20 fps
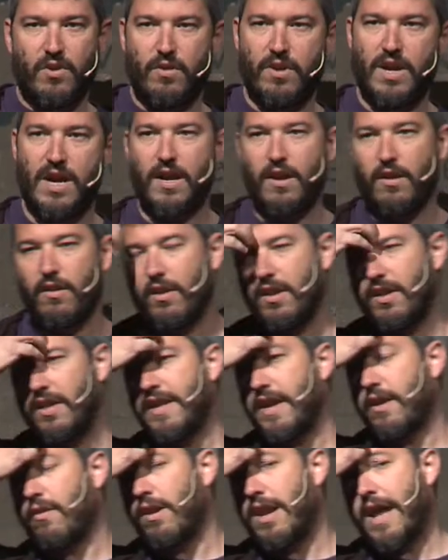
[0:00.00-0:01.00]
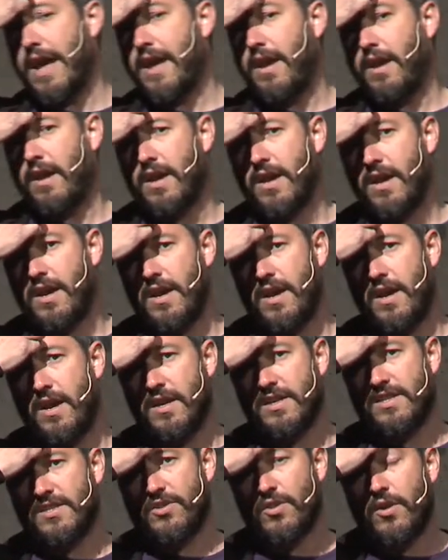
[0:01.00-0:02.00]
or the
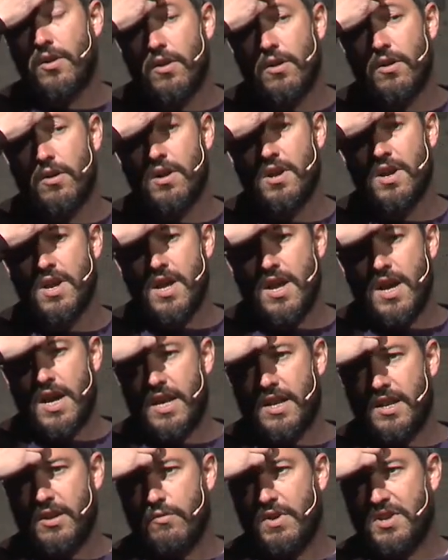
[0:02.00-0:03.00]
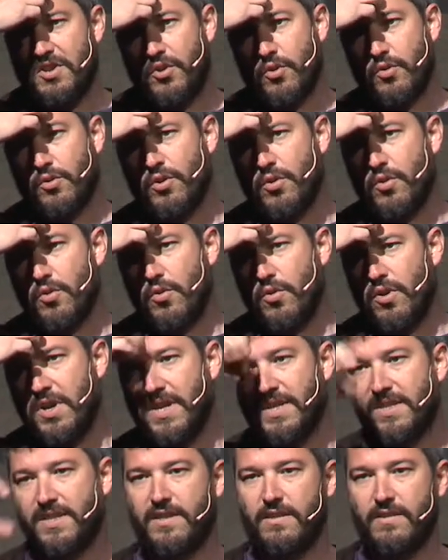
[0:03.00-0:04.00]
online store, and what you do
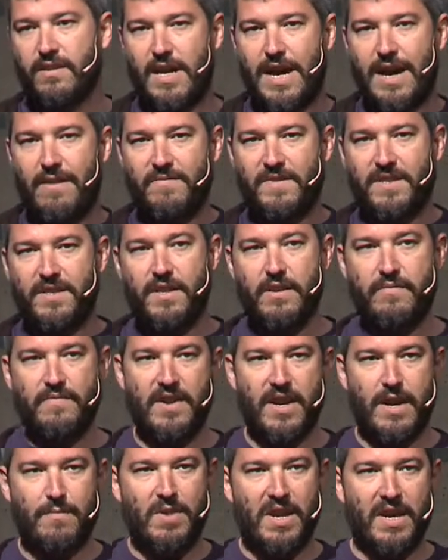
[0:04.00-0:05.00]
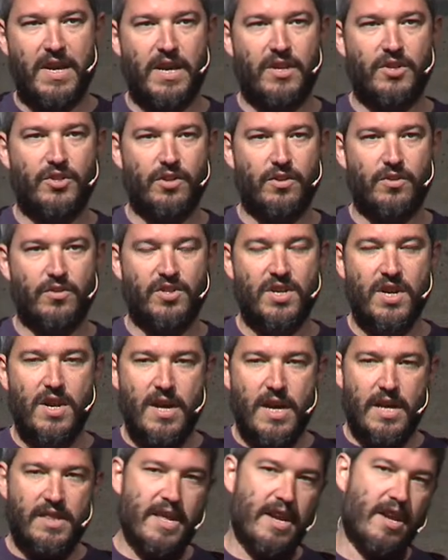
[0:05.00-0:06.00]
is have different applications,
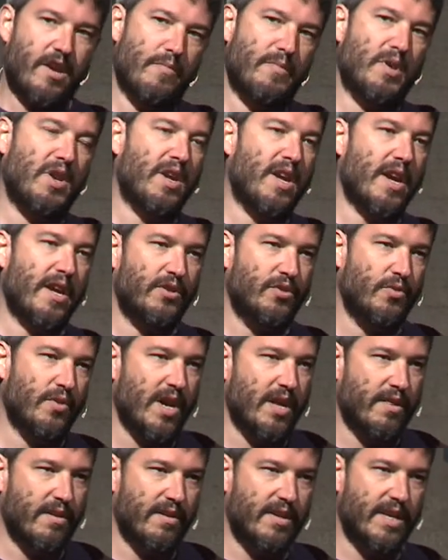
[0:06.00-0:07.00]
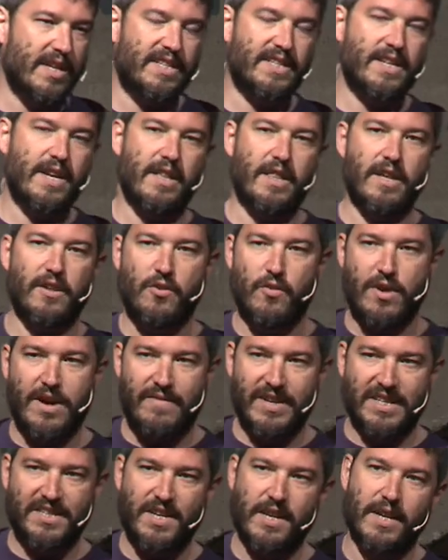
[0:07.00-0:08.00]
and they communicate together. Let's say that you
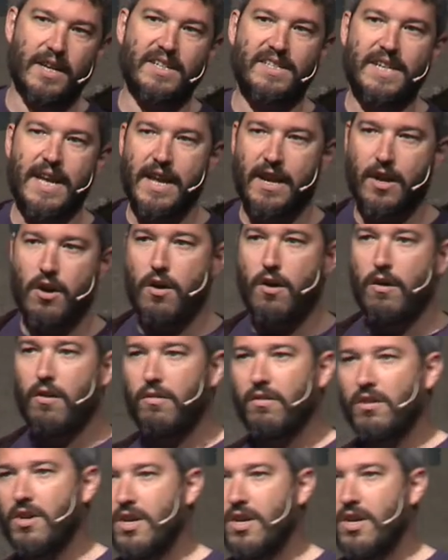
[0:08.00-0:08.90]
have a single sign-on,